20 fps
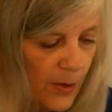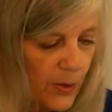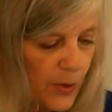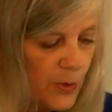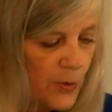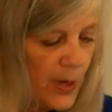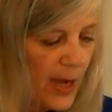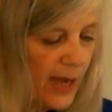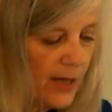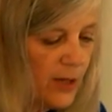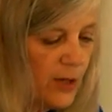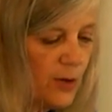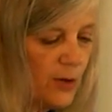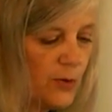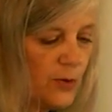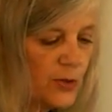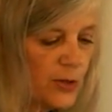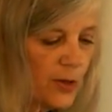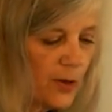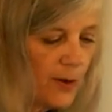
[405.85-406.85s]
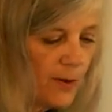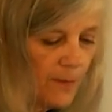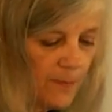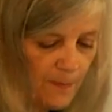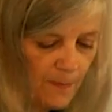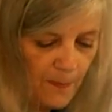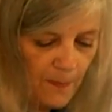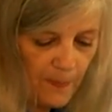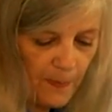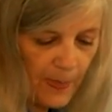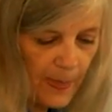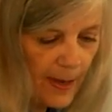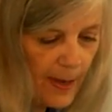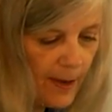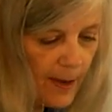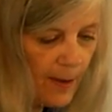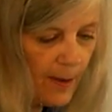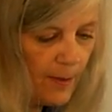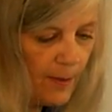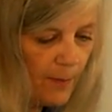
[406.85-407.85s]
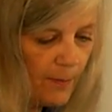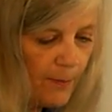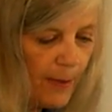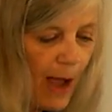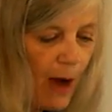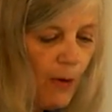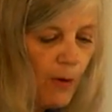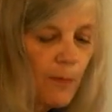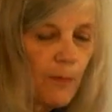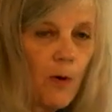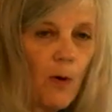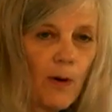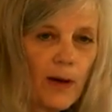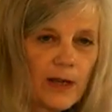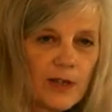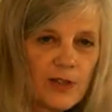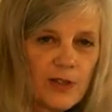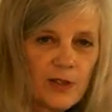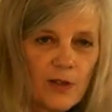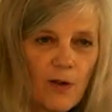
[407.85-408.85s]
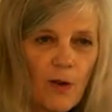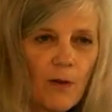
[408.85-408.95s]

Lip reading: You can use PowerPoints